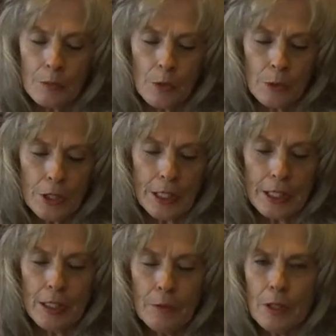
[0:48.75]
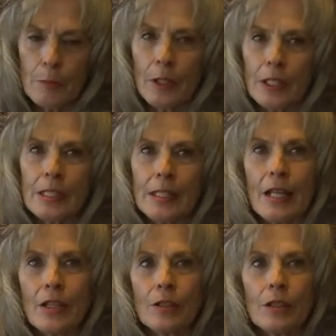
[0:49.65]
when we're dealing with
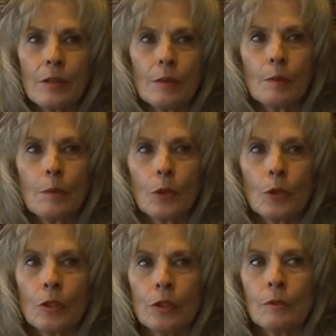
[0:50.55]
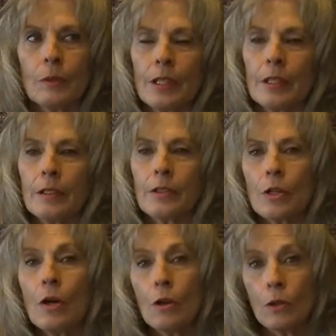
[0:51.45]
molestation more with an
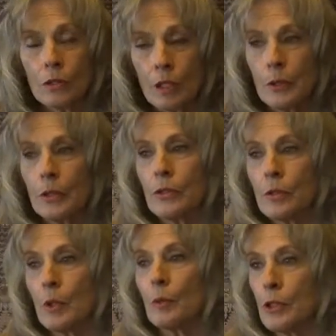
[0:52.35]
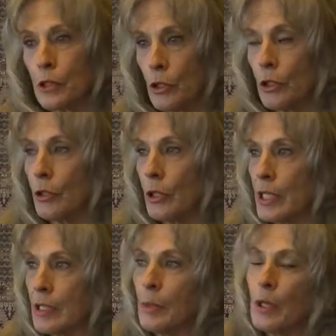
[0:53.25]
adult, someone who's more mature
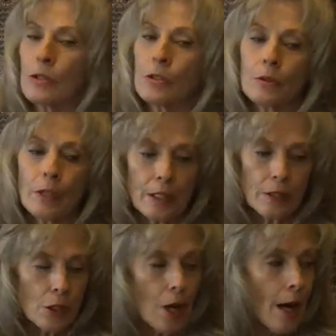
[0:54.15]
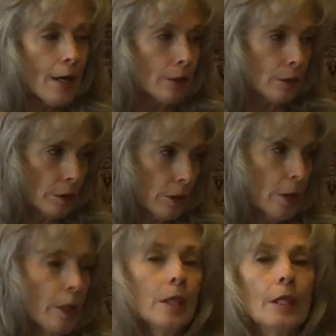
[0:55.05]
as opposed to like a child,
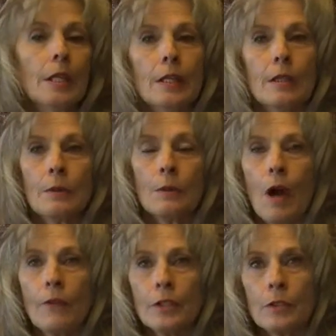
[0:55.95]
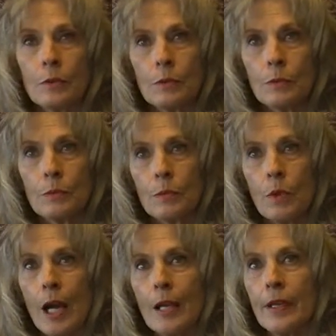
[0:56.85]
often
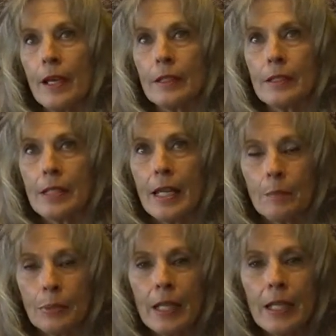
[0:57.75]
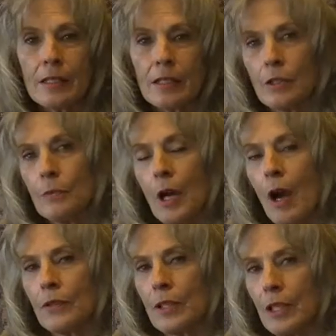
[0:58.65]
why that can take place because you
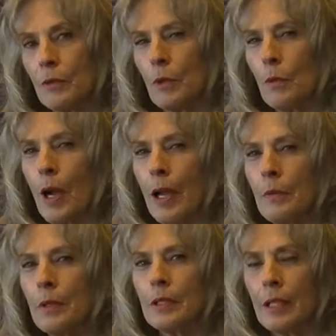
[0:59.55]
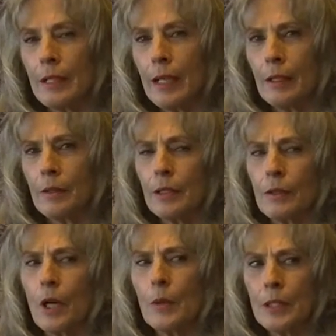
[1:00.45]
often think, well, why would that you know
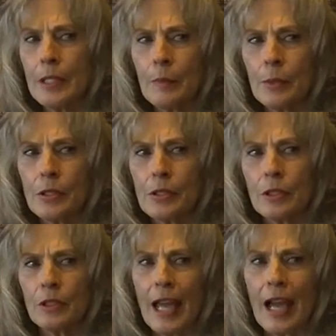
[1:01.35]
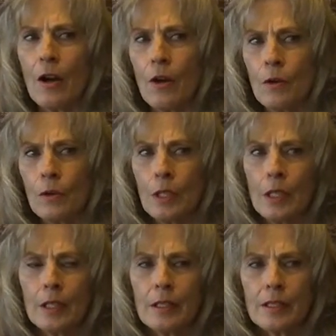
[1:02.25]
why would that person allow
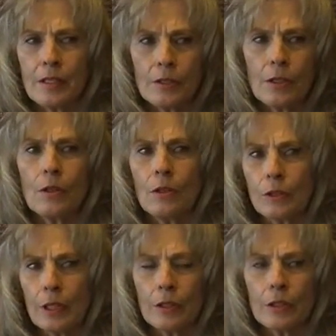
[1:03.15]
this adult, they're an